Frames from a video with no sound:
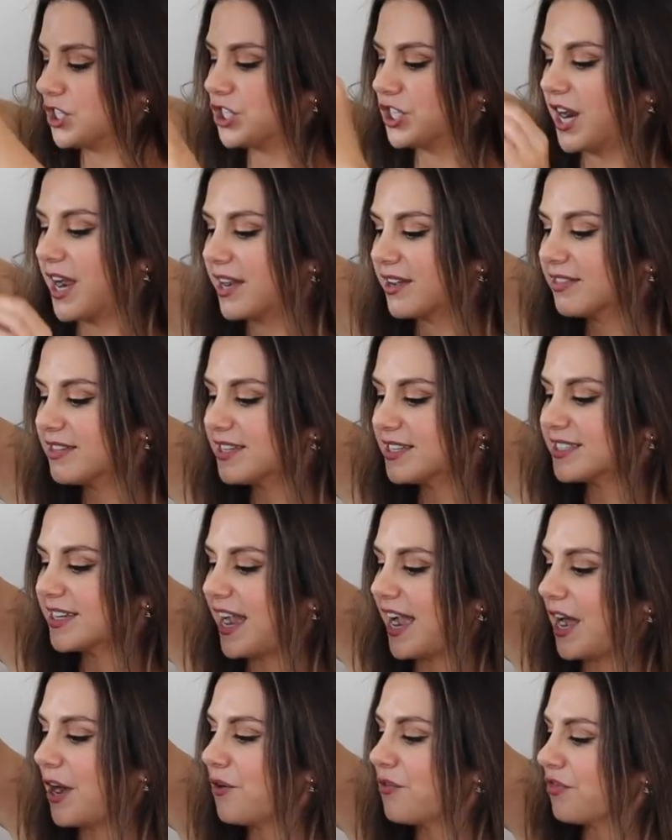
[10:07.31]
Check
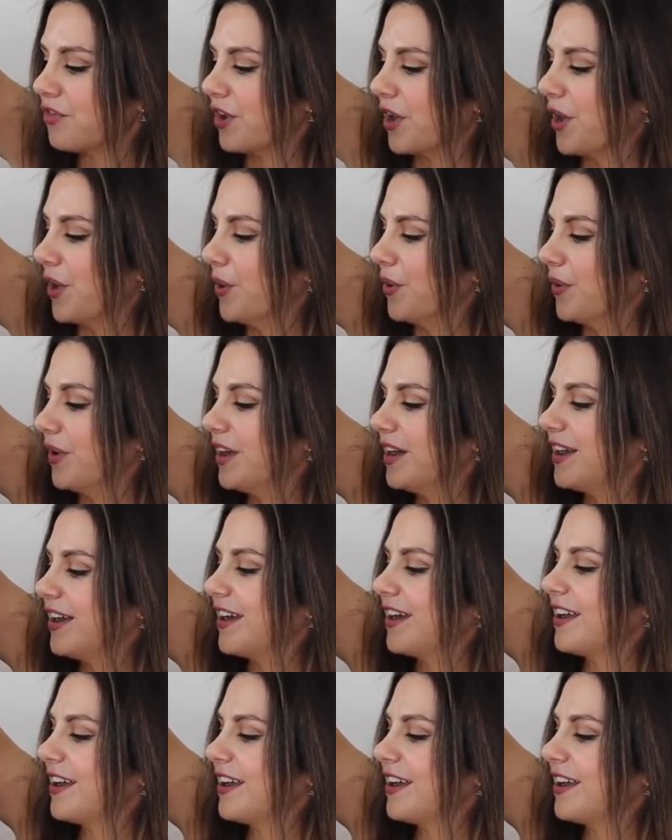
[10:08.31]
this out though.